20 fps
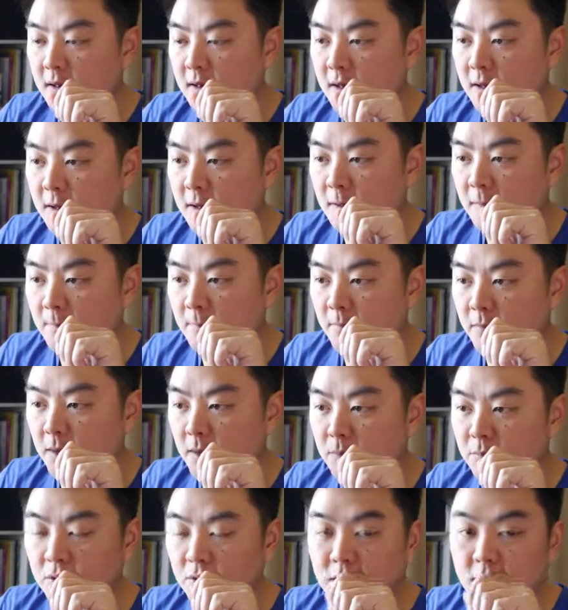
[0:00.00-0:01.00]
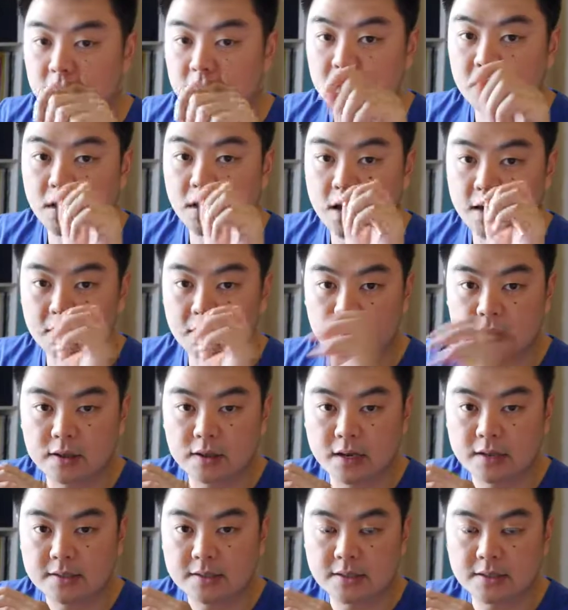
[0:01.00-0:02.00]
A bullet colliding with an
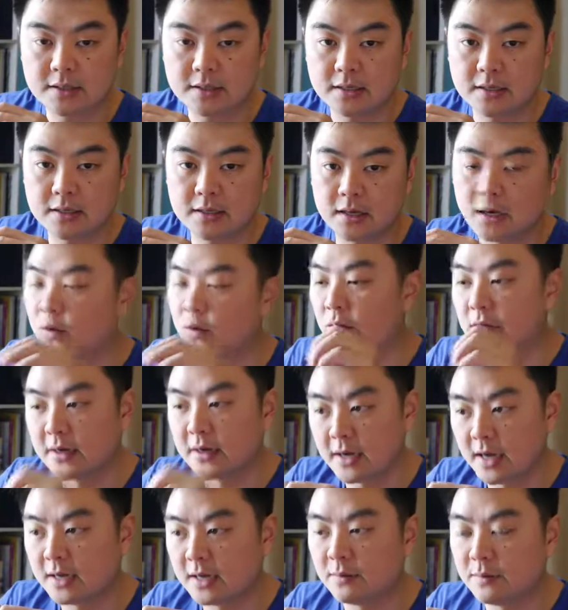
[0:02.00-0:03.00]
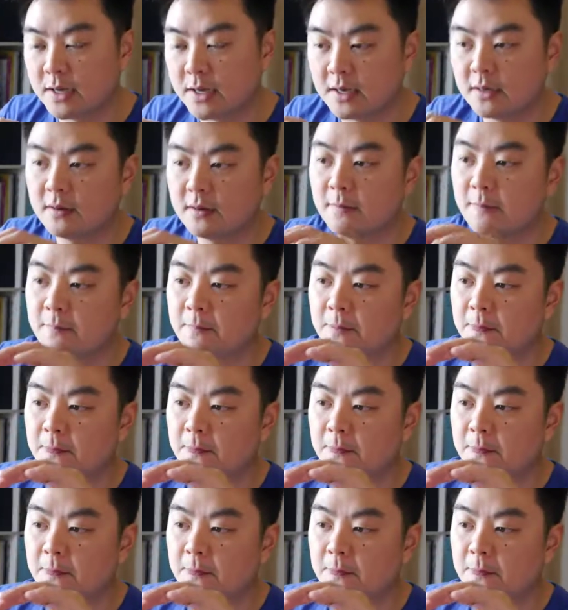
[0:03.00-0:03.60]
entity, with an enemy,